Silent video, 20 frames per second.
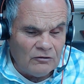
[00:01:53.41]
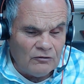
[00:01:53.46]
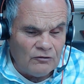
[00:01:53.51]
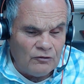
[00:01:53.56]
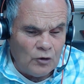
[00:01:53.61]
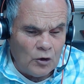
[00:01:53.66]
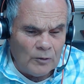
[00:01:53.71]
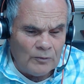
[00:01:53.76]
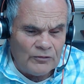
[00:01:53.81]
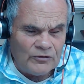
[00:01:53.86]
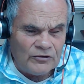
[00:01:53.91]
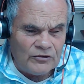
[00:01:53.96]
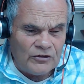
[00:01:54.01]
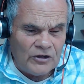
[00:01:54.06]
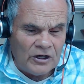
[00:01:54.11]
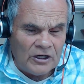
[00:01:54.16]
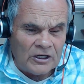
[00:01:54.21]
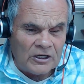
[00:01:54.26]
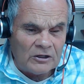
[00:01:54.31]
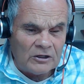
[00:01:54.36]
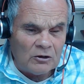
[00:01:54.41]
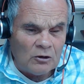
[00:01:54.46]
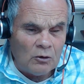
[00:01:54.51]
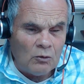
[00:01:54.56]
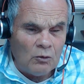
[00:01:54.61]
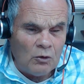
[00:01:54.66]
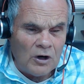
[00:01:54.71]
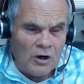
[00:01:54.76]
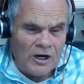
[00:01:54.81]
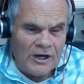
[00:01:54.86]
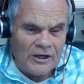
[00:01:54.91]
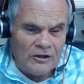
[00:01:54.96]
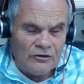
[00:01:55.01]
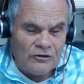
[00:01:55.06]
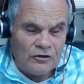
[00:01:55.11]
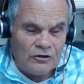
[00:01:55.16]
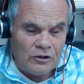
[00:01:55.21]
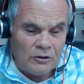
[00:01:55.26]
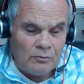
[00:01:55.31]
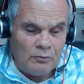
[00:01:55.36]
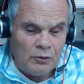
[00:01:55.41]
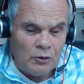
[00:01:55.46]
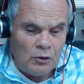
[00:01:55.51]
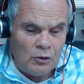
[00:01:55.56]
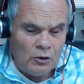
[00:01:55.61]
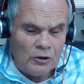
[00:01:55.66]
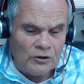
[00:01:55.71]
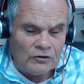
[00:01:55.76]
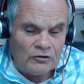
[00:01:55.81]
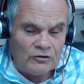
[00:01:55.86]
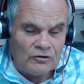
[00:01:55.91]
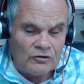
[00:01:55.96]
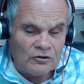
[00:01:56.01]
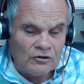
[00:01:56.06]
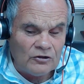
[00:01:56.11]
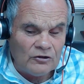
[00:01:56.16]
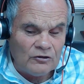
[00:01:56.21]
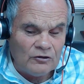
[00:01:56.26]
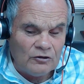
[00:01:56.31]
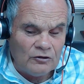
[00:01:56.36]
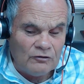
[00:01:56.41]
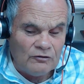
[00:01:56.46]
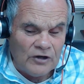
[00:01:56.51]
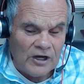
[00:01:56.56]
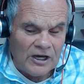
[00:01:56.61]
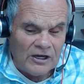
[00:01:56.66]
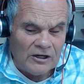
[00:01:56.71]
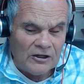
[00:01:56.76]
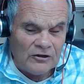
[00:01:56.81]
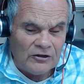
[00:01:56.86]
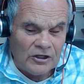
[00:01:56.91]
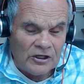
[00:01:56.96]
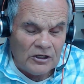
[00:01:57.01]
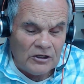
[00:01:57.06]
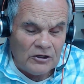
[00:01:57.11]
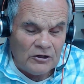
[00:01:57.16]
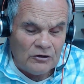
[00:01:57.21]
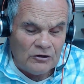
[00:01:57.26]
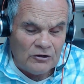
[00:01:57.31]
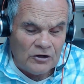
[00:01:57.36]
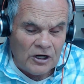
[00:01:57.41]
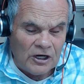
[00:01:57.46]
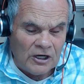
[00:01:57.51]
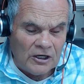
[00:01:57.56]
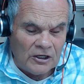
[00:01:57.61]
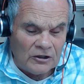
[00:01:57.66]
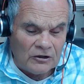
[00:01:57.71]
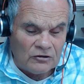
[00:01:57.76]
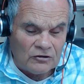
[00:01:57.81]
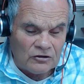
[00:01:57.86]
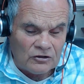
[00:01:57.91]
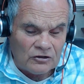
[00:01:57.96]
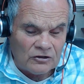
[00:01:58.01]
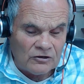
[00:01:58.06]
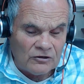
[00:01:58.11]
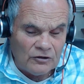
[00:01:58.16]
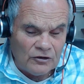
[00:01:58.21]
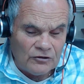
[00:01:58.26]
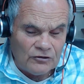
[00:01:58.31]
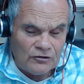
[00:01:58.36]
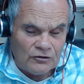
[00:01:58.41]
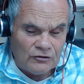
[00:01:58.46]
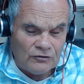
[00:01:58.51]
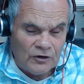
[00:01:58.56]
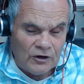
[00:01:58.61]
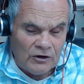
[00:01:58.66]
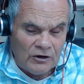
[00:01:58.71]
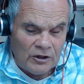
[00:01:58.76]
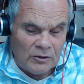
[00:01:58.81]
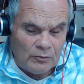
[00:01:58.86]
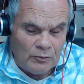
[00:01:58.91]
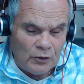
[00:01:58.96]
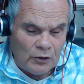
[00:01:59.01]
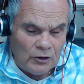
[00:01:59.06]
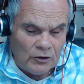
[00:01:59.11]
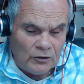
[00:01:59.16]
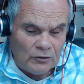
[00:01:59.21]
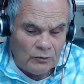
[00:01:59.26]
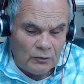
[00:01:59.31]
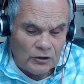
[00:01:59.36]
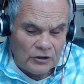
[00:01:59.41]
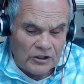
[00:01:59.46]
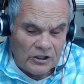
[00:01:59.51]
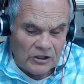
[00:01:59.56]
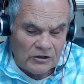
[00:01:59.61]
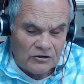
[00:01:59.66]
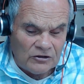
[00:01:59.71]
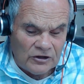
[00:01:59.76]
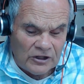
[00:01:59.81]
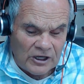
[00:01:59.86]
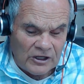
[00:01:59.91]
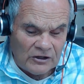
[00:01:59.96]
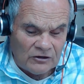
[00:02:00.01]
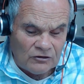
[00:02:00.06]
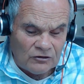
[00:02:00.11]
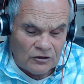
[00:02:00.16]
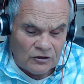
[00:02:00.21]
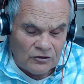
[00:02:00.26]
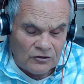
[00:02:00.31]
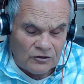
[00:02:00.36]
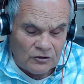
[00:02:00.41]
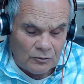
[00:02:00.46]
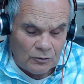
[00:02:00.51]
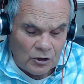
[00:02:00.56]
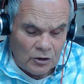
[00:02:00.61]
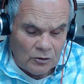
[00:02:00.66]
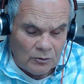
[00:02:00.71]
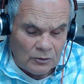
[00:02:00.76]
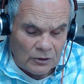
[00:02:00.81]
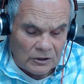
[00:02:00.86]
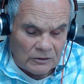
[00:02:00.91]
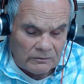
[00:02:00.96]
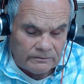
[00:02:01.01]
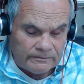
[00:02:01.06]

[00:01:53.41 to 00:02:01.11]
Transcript: Forbes study. Why is it important to validate your knowledge? This is very important. We'll get to that in just a moment.